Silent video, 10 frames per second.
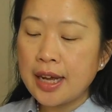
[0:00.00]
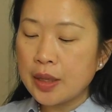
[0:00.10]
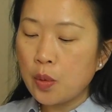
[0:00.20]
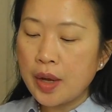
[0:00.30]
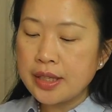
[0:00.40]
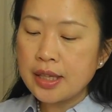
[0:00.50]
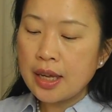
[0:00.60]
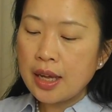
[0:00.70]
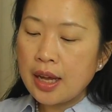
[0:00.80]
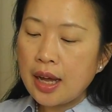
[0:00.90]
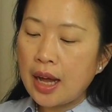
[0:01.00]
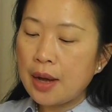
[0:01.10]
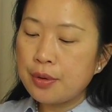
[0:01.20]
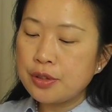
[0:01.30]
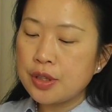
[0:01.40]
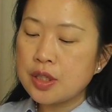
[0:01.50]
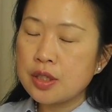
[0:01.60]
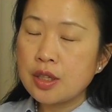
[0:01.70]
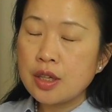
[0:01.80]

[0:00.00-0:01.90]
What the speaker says: Otherwise, I will just